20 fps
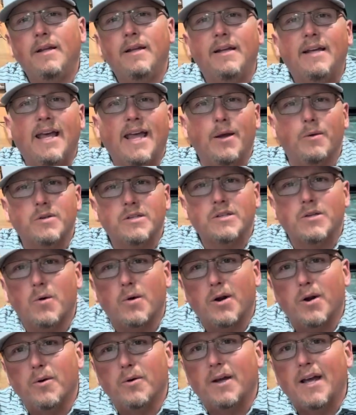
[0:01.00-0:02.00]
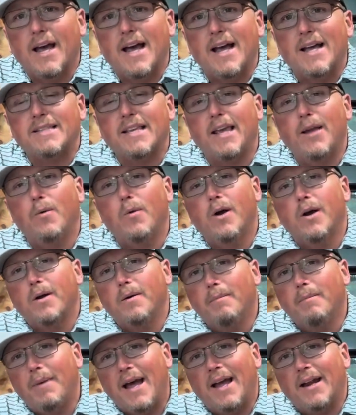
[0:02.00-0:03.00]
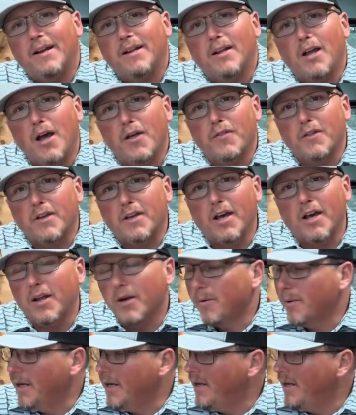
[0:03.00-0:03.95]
Hey, what's going on, guys? Hey, welcome back to Cutlery.